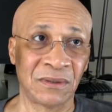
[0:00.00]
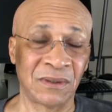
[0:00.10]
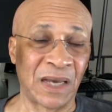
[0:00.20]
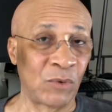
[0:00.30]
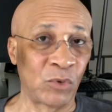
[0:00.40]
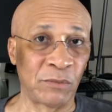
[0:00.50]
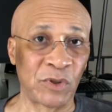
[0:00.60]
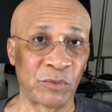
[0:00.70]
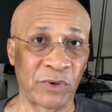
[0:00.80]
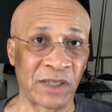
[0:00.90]
I wouldn't be
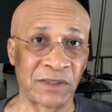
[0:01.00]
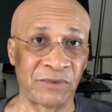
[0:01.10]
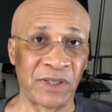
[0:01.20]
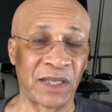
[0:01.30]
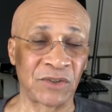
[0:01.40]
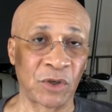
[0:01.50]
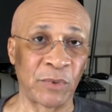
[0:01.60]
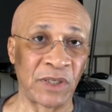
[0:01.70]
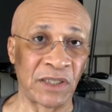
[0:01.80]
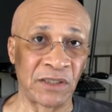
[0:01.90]
surprised if he gets
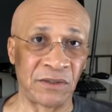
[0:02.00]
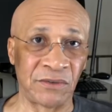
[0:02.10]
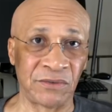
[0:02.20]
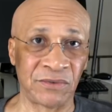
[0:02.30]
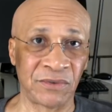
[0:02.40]
up and leaves.